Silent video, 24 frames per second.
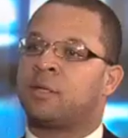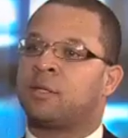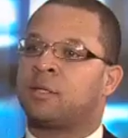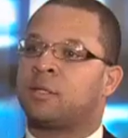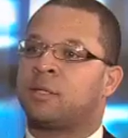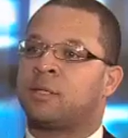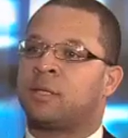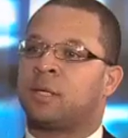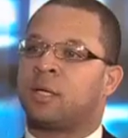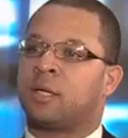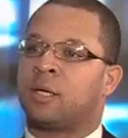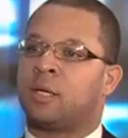This
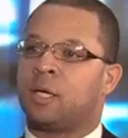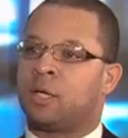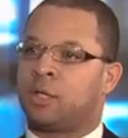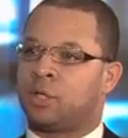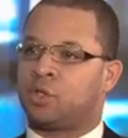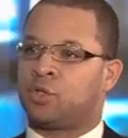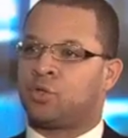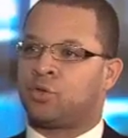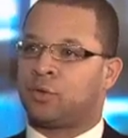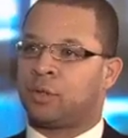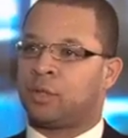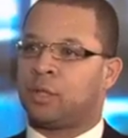is a
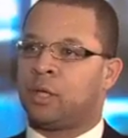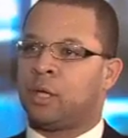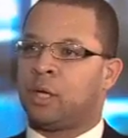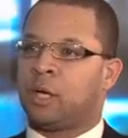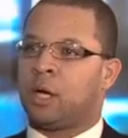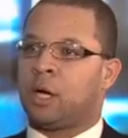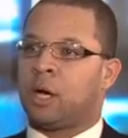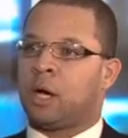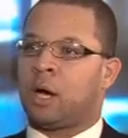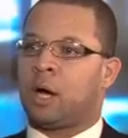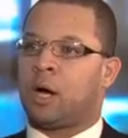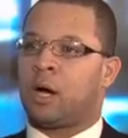history,
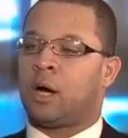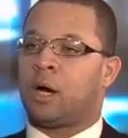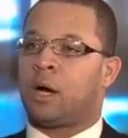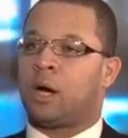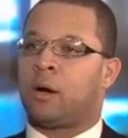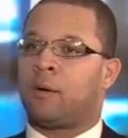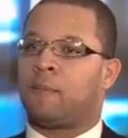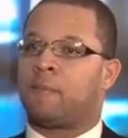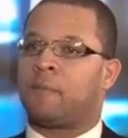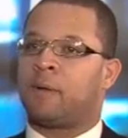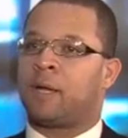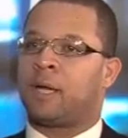
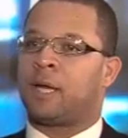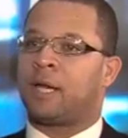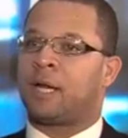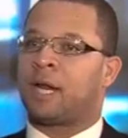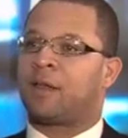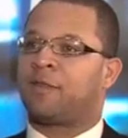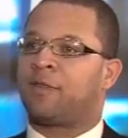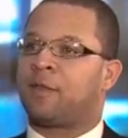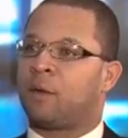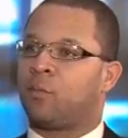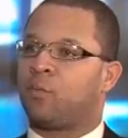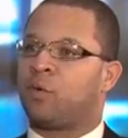um, and
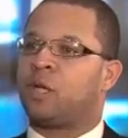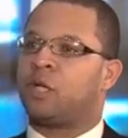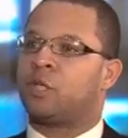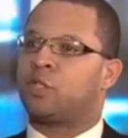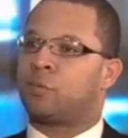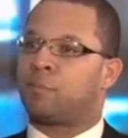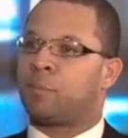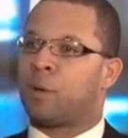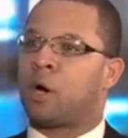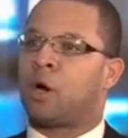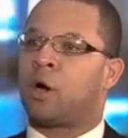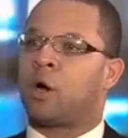I think we need
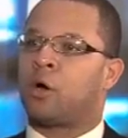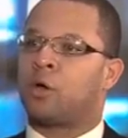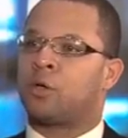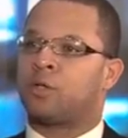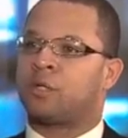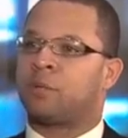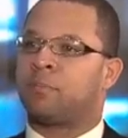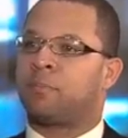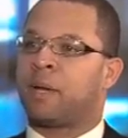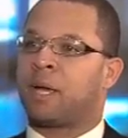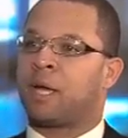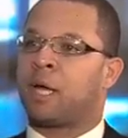to
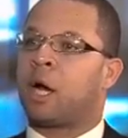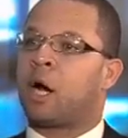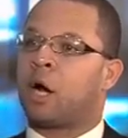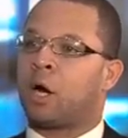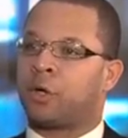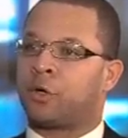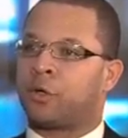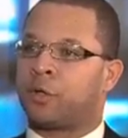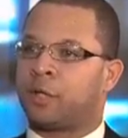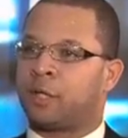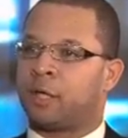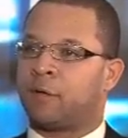pause and pay
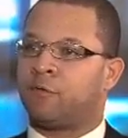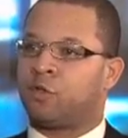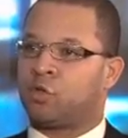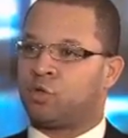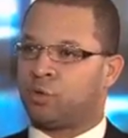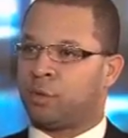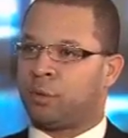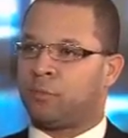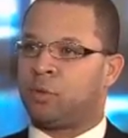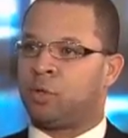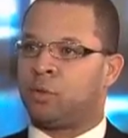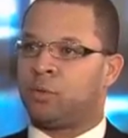honor and give
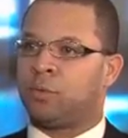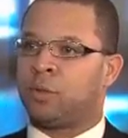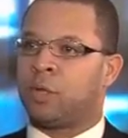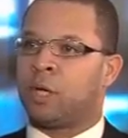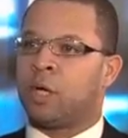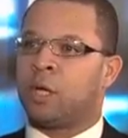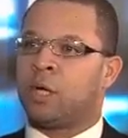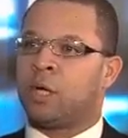tribute